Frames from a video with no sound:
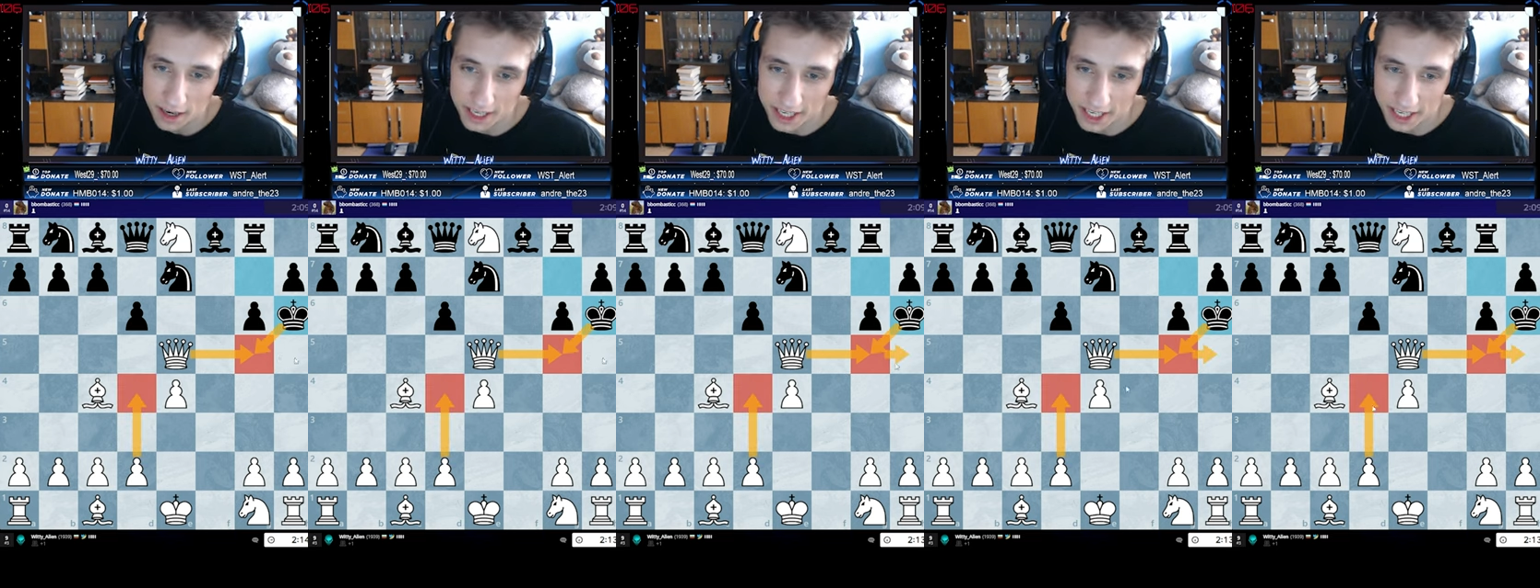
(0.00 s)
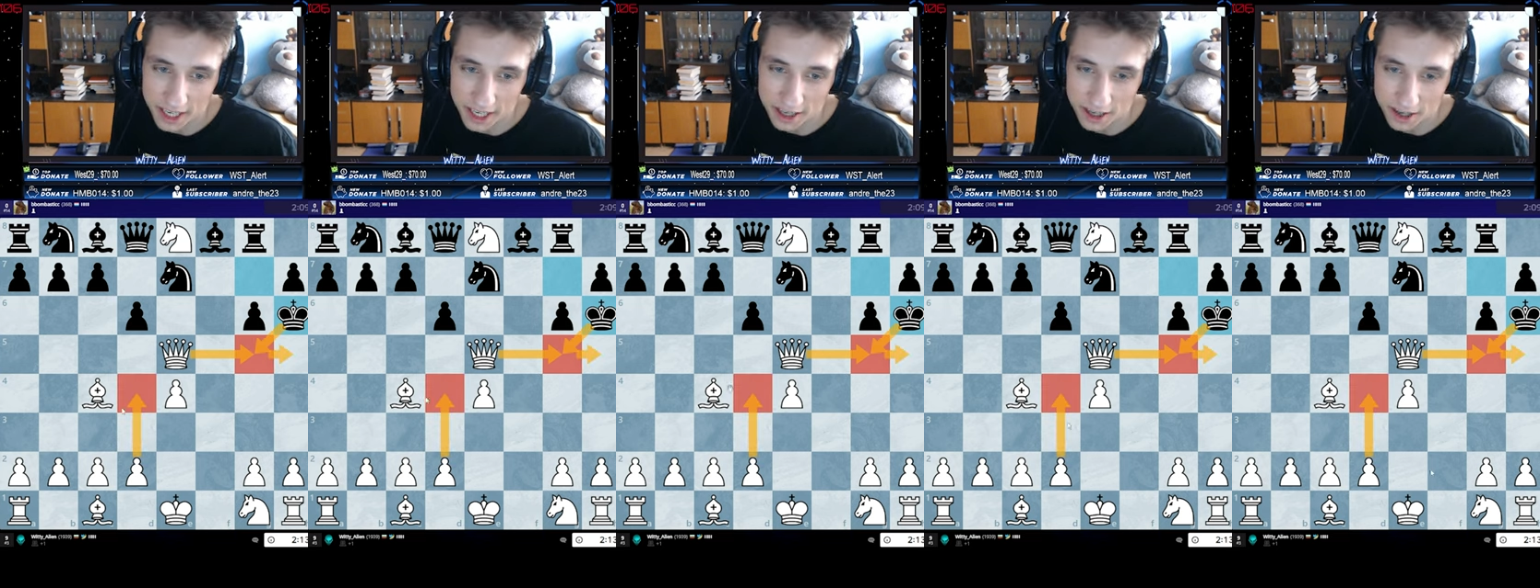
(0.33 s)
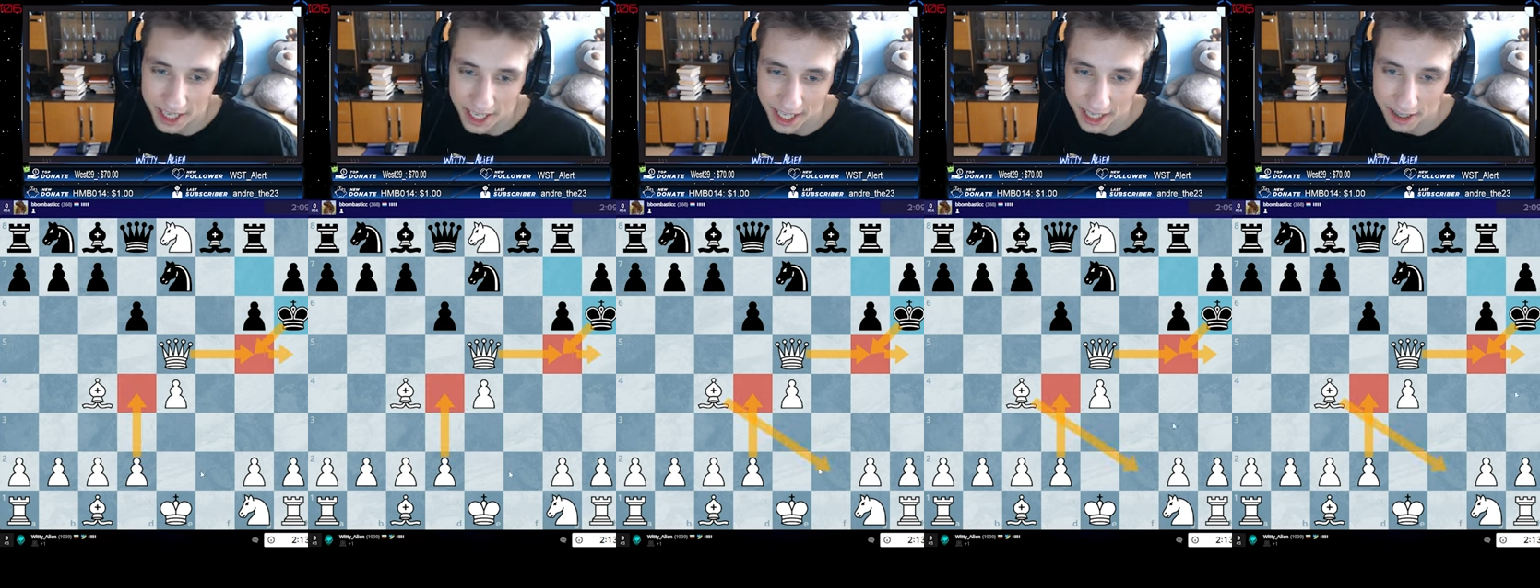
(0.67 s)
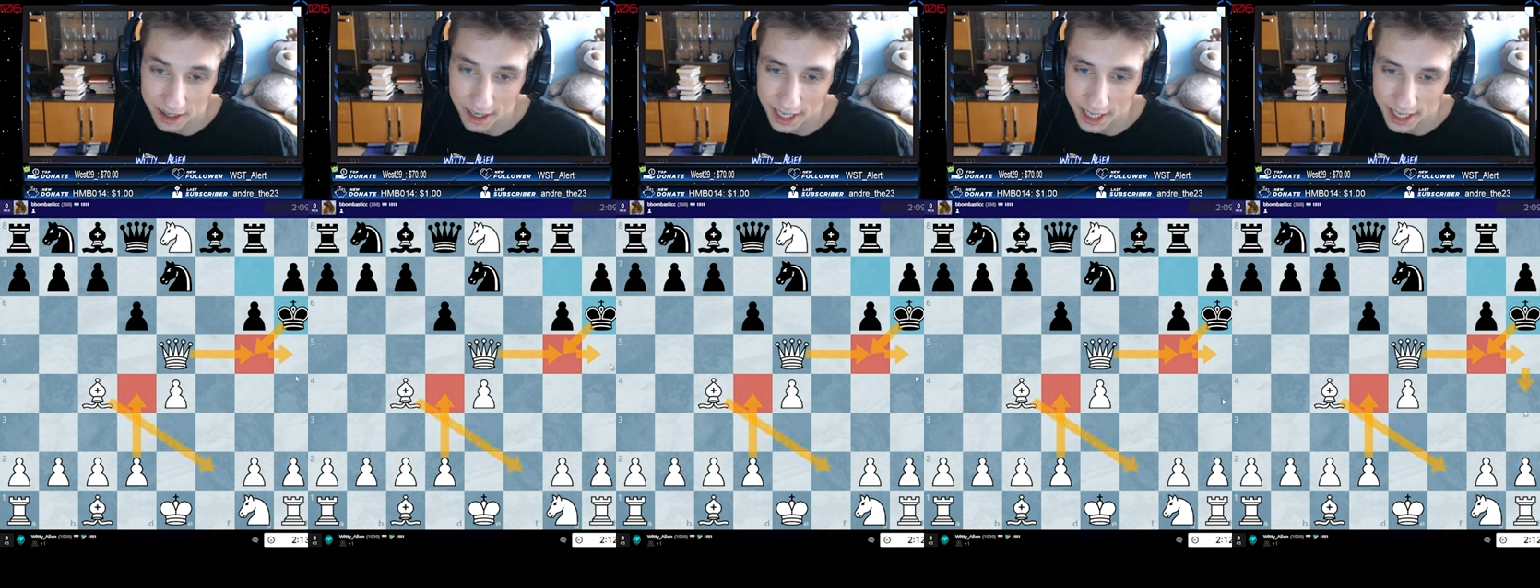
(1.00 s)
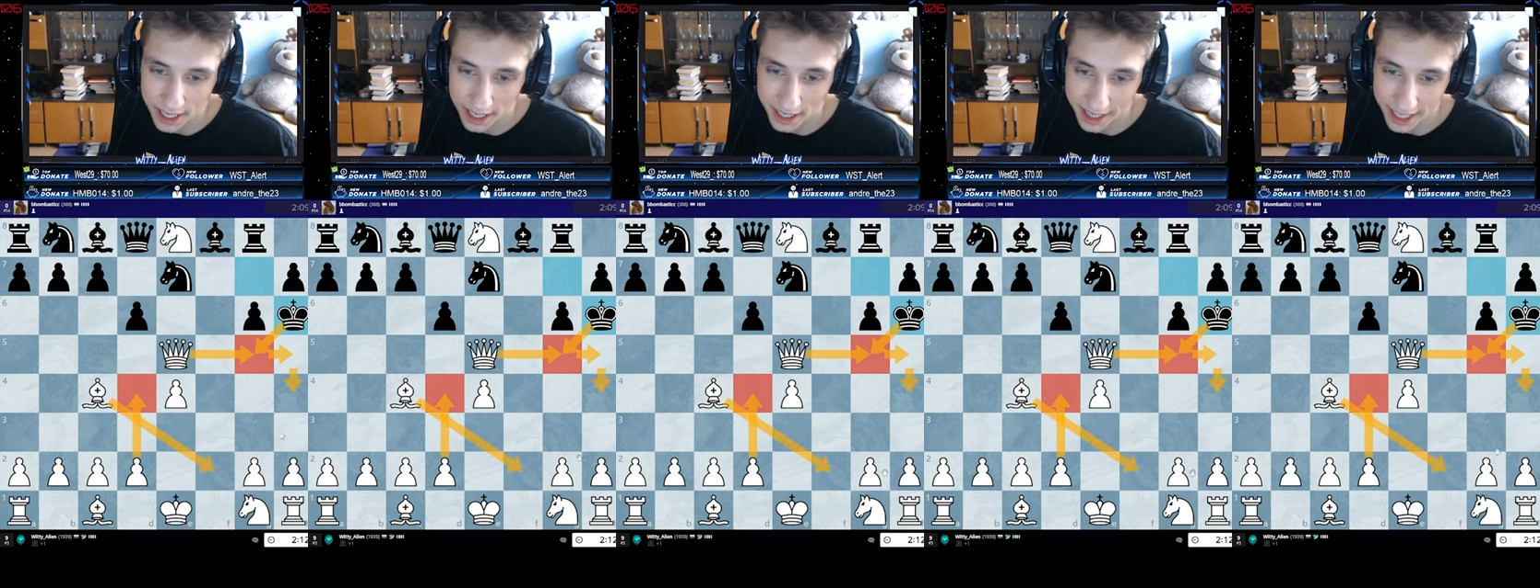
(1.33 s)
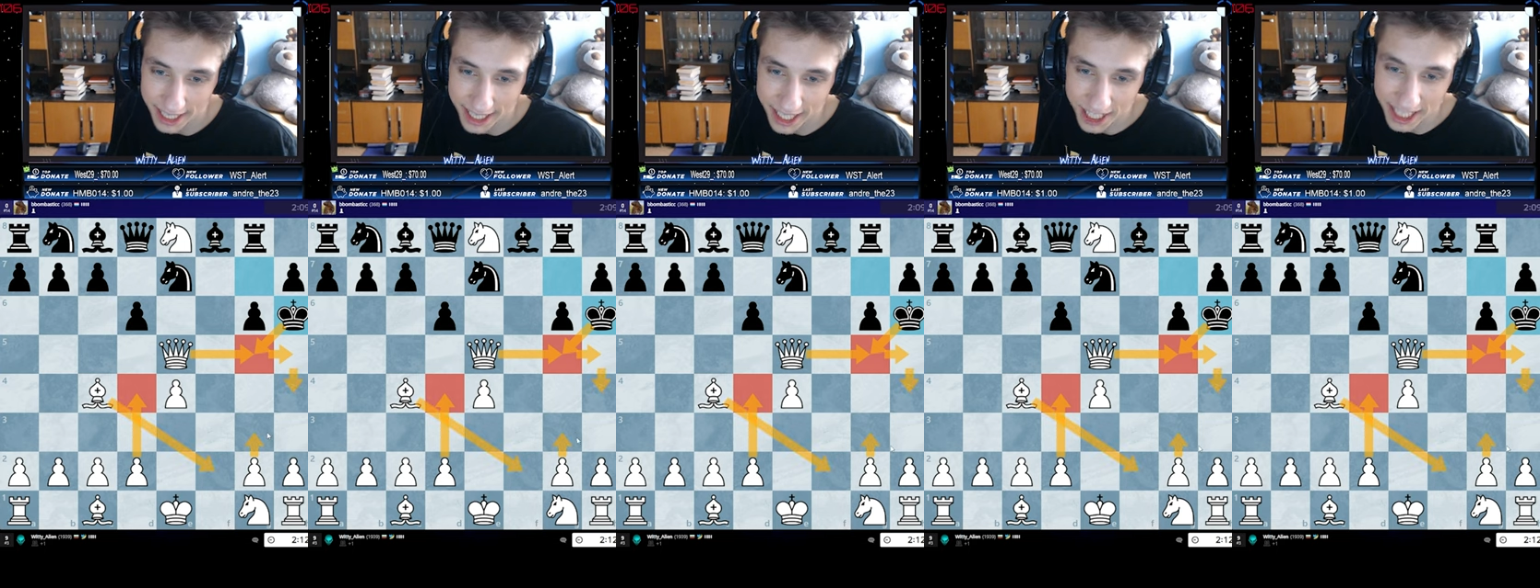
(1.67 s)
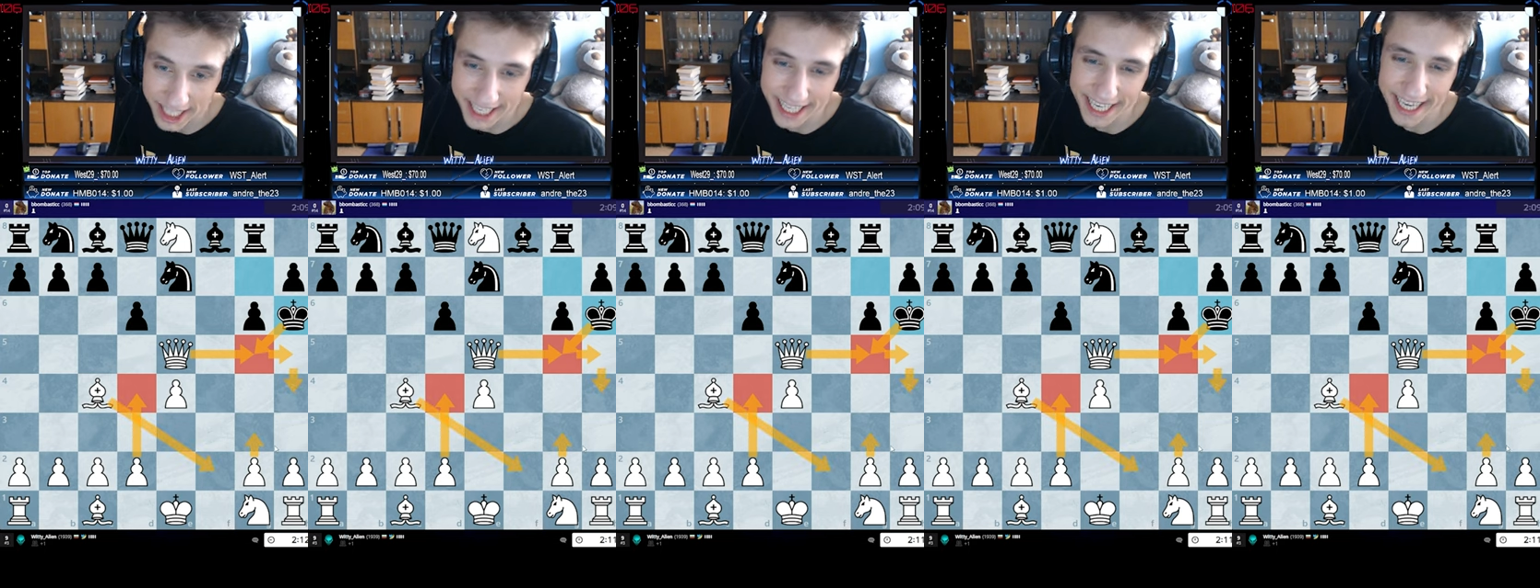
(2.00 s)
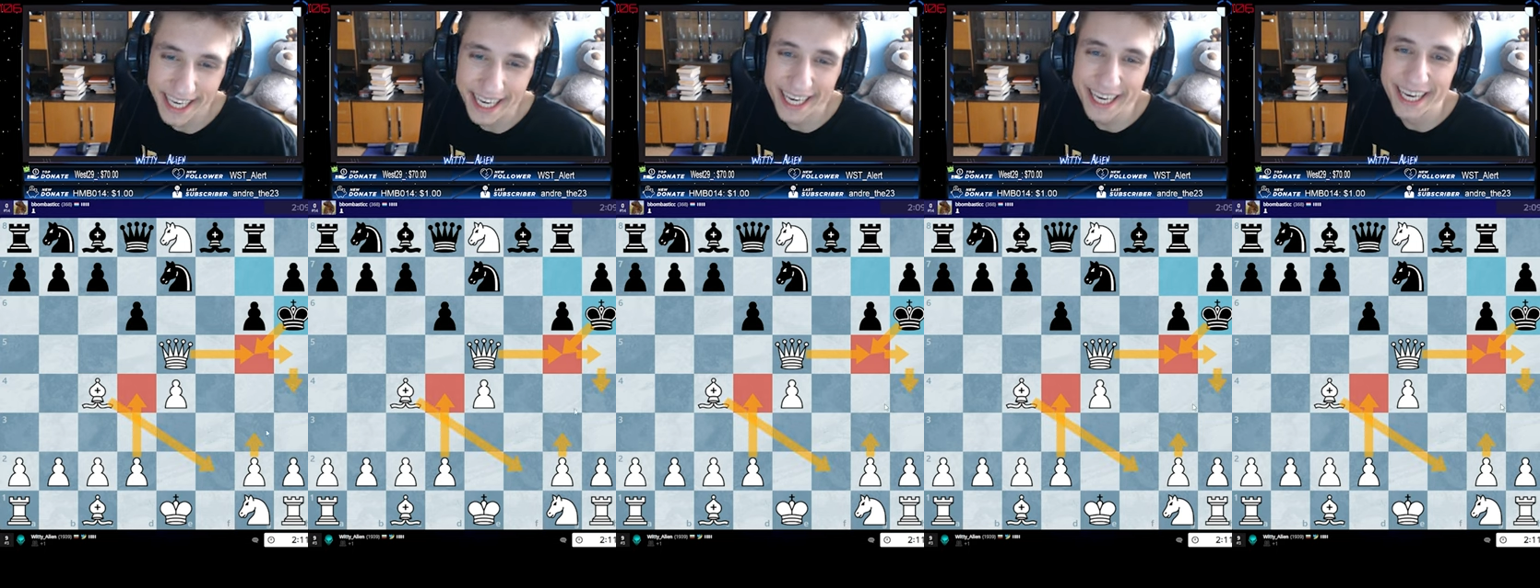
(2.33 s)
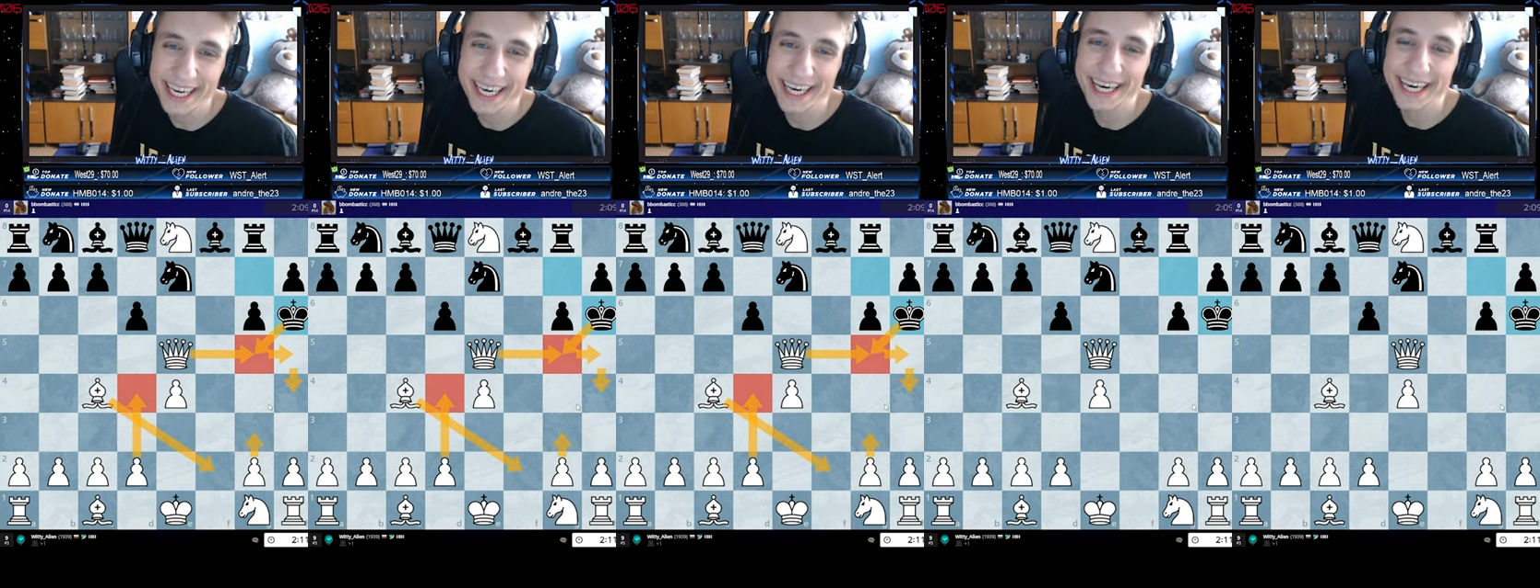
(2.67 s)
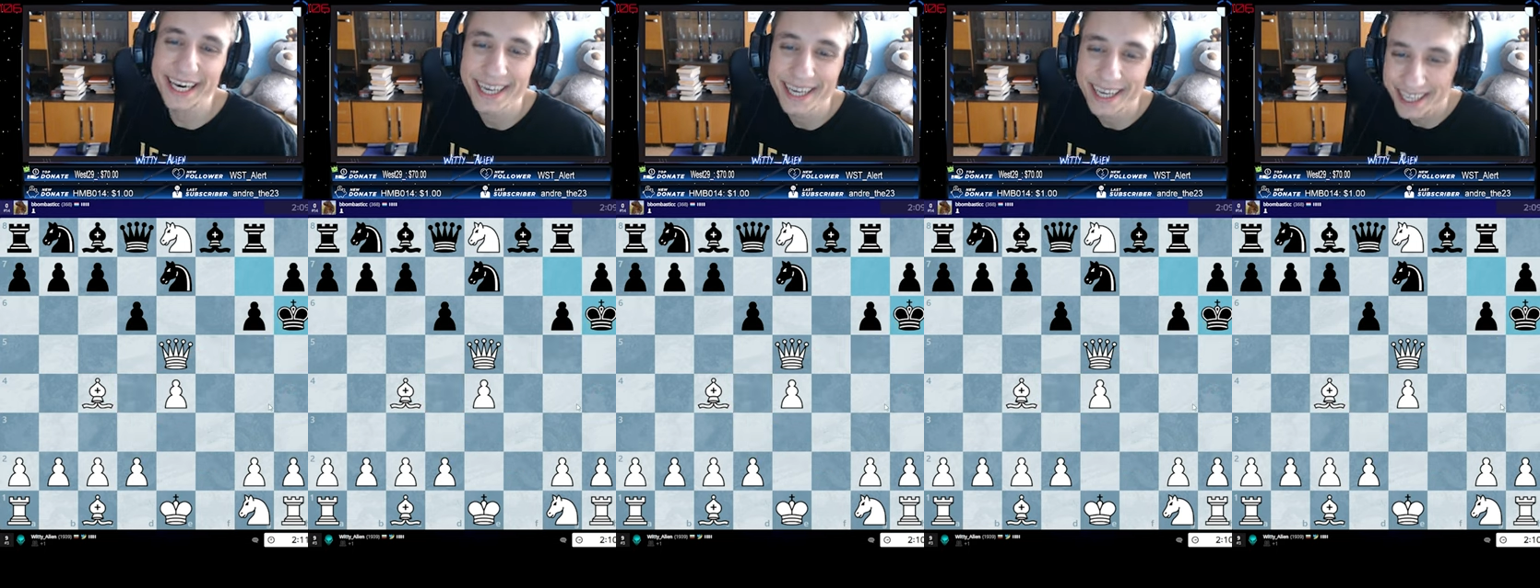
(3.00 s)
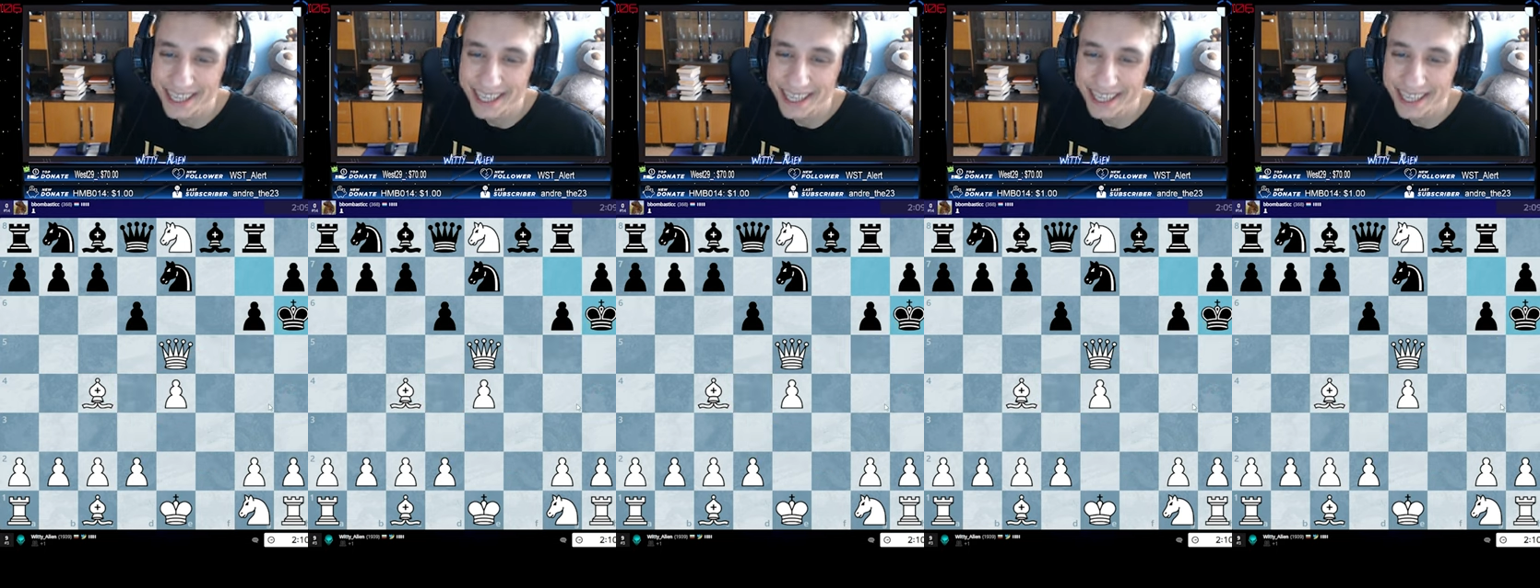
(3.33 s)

King here, and g3!